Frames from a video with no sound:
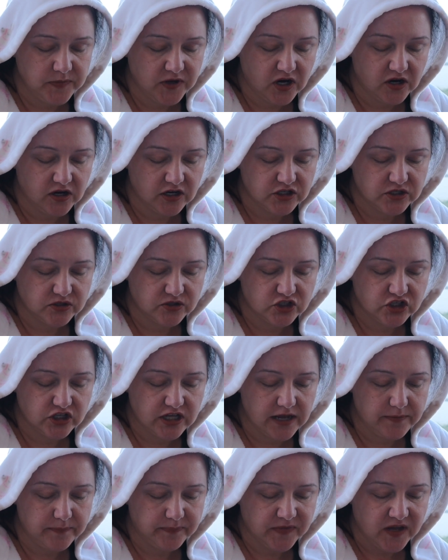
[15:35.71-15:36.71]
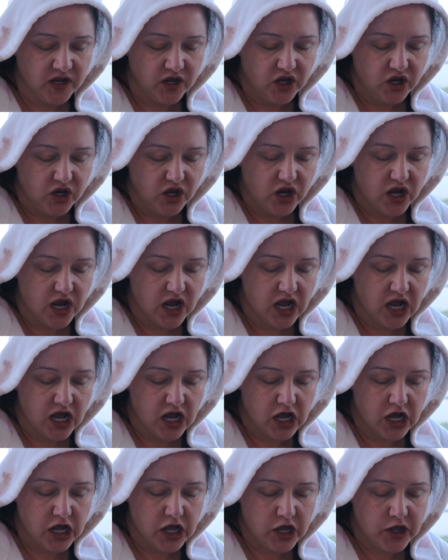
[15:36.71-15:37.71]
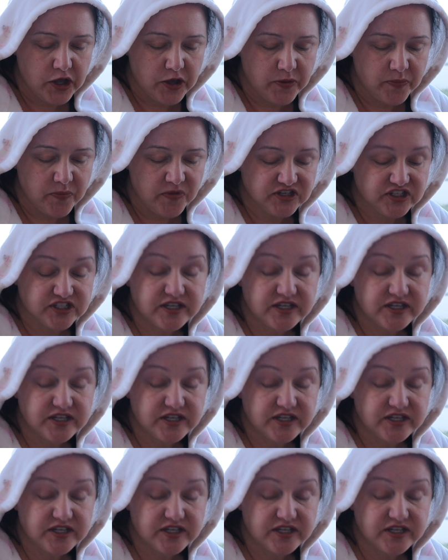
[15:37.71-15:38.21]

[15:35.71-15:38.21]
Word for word: I already told you that.